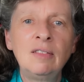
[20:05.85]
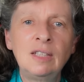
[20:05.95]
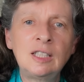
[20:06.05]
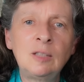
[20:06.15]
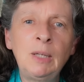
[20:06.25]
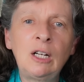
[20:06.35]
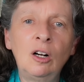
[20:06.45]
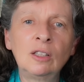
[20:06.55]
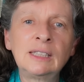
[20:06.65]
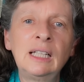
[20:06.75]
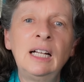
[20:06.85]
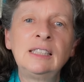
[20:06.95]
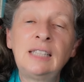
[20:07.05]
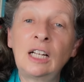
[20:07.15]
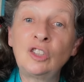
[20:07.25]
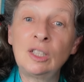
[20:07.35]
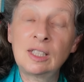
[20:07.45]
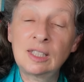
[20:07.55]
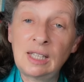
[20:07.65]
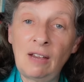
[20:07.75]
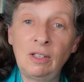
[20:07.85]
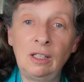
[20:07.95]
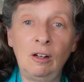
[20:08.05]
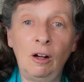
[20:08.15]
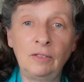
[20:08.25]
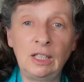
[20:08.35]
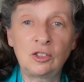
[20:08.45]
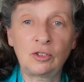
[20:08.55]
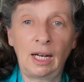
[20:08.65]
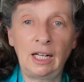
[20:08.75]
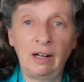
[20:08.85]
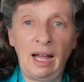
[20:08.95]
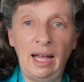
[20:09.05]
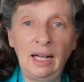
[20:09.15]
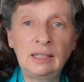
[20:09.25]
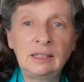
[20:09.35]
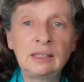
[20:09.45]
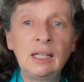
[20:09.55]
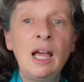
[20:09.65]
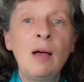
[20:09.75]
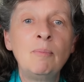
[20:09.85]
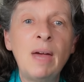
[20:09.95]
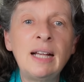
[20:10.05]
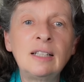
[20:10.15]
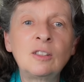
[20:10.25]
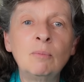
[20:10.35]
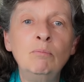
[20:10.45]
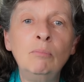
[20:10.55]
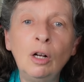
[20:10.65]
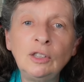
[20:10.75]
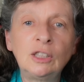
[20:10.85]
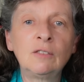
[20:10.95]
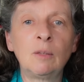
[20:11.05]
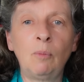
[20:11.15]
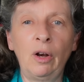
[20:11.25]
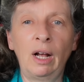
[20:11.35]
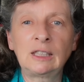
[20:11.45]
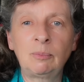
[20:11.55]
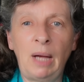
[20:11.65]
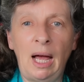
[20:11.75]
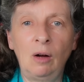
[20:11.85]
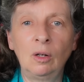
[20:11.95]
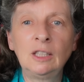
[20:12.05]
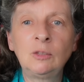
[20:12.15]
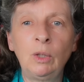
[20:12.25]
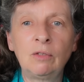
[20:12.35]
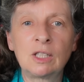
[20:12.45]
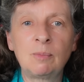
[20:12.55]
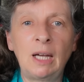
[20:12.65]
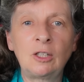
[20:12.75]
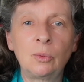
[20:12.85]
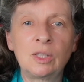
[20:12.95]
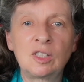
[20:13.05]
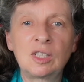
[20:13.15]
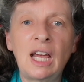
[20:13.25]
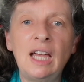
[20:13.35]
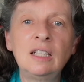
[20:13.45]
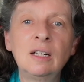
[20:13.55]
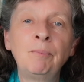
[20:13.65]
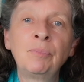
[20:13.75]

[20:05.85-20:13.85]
This is because Section 7 of the Australia Acts makes most of the monarch's powers with respect to a state